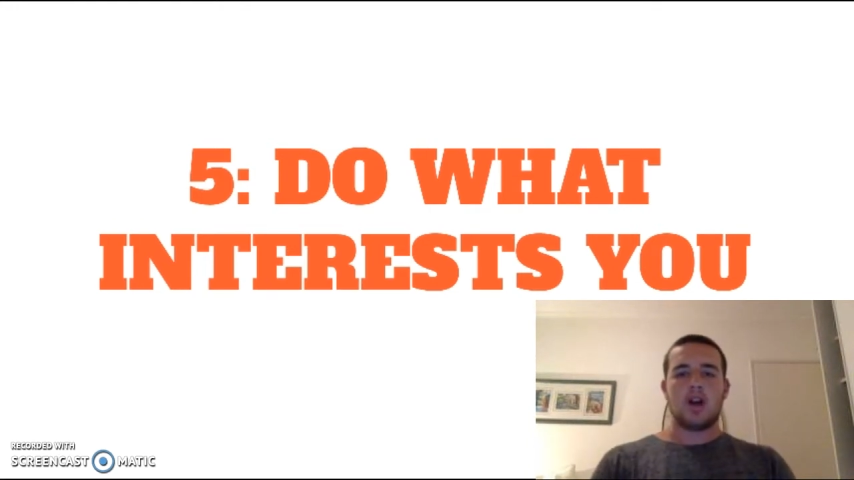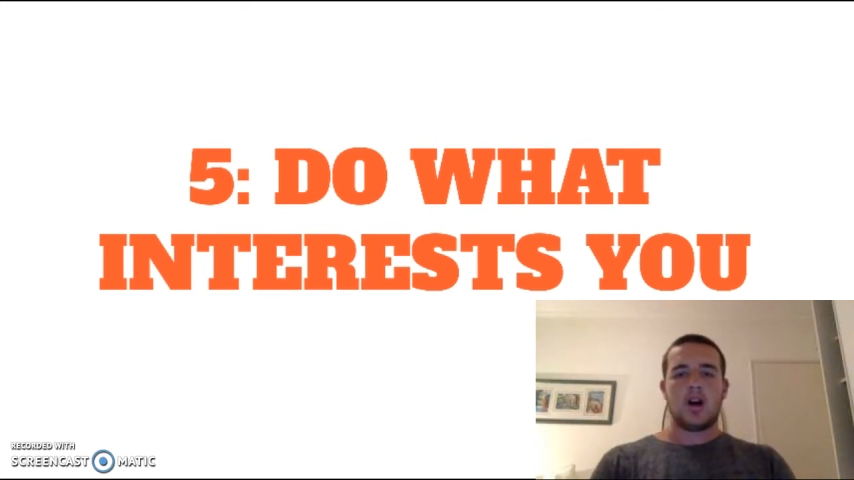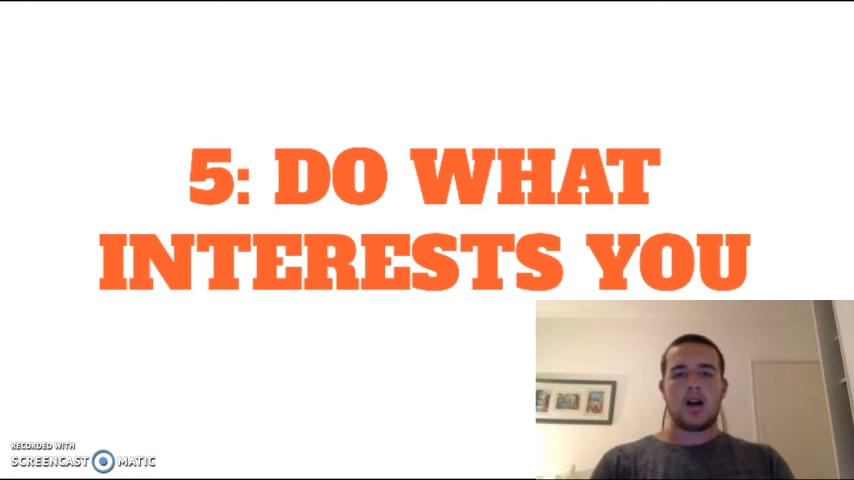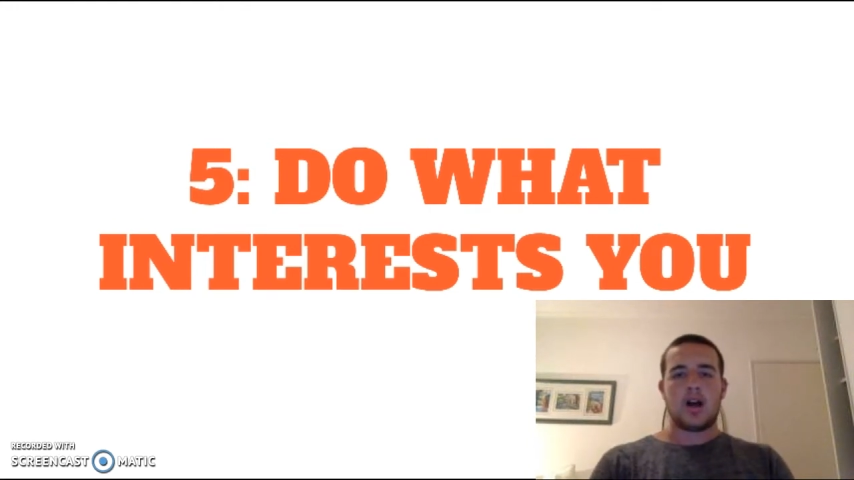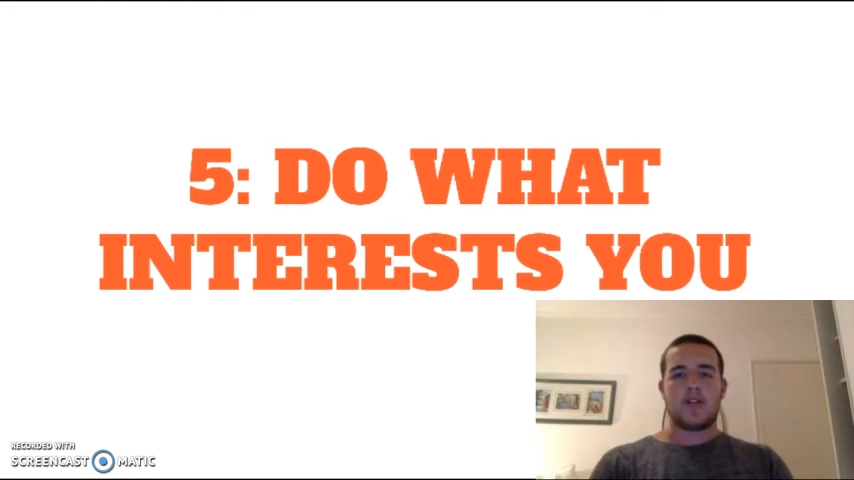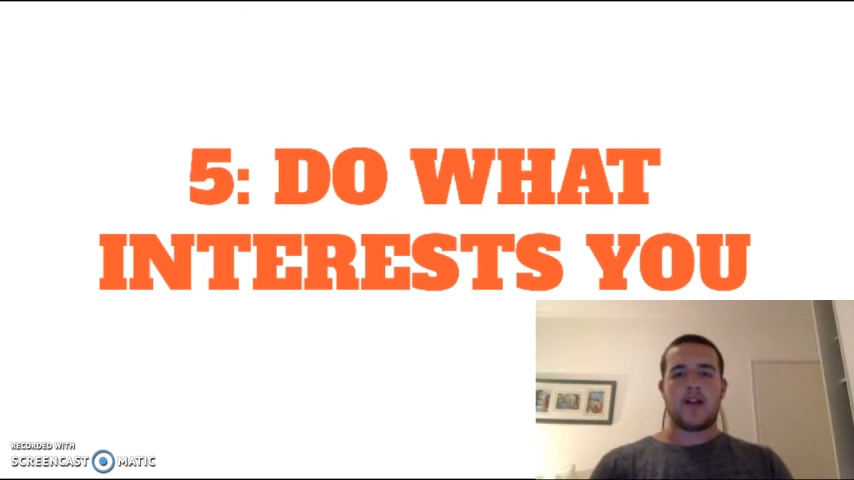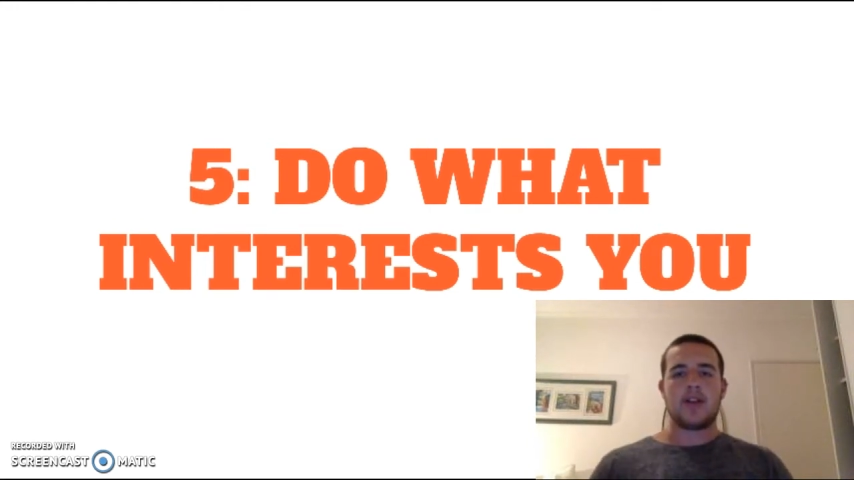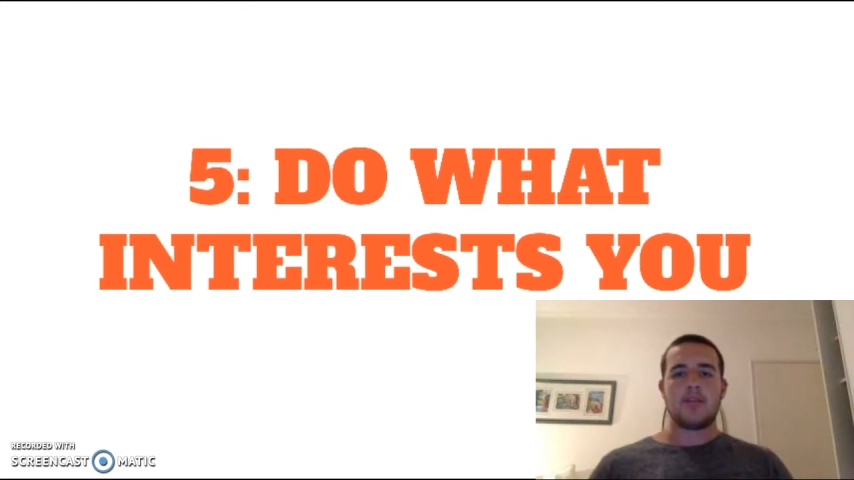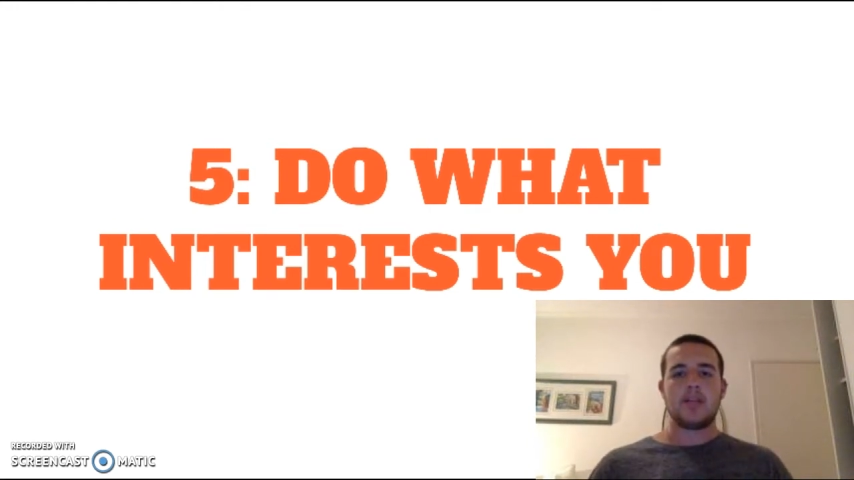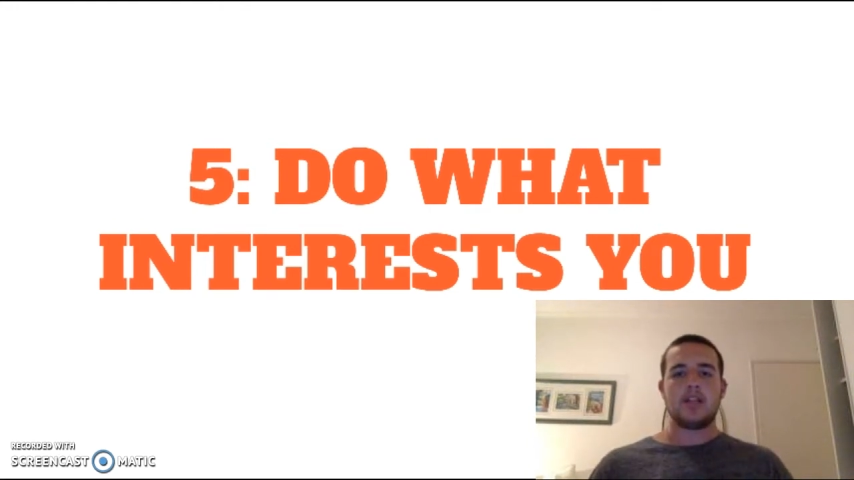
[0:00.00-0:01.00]
of how
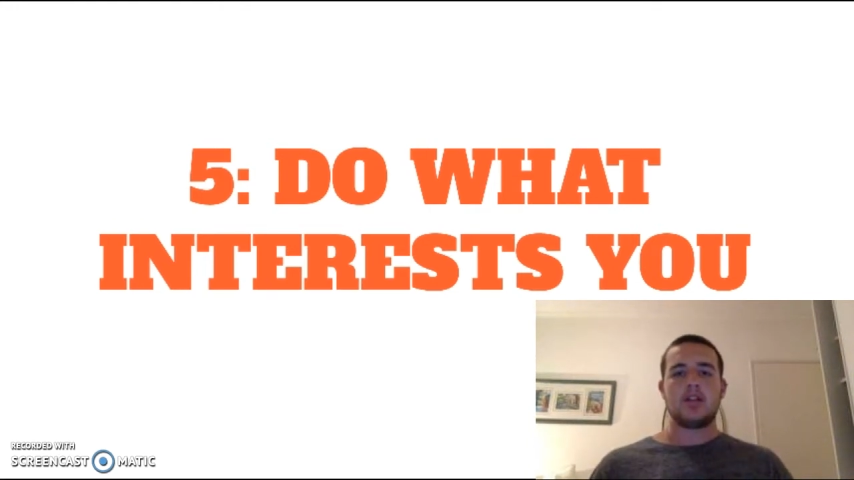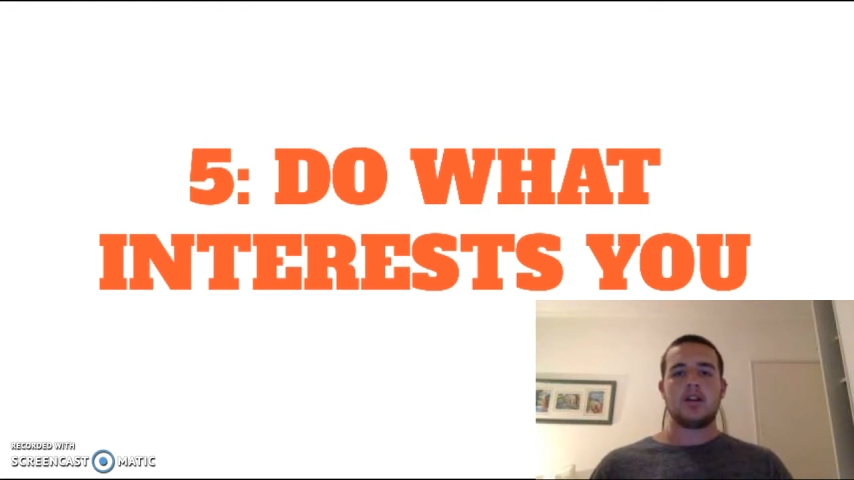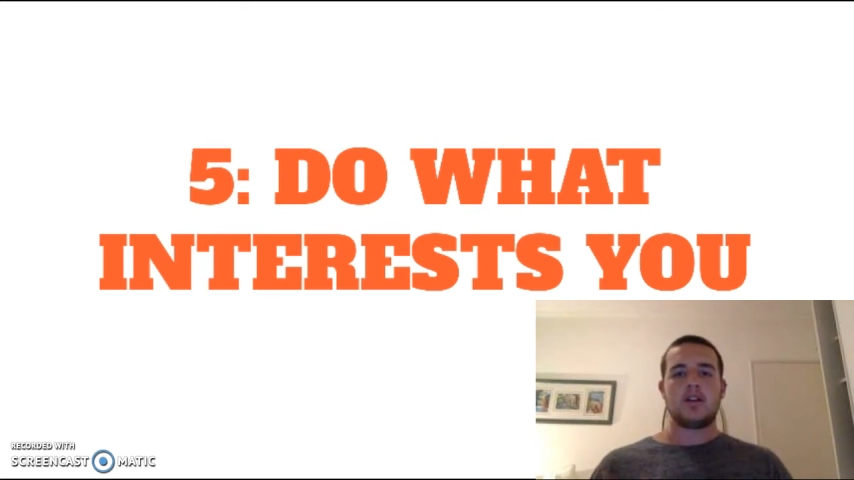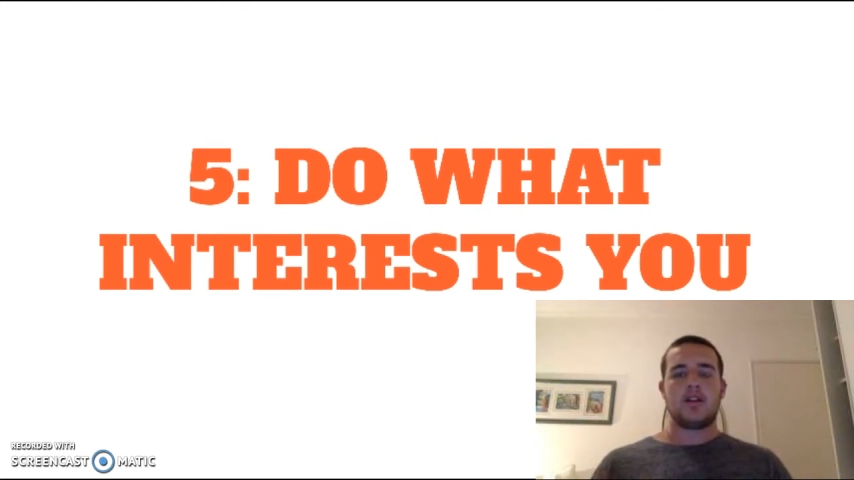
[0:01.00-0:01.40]
the media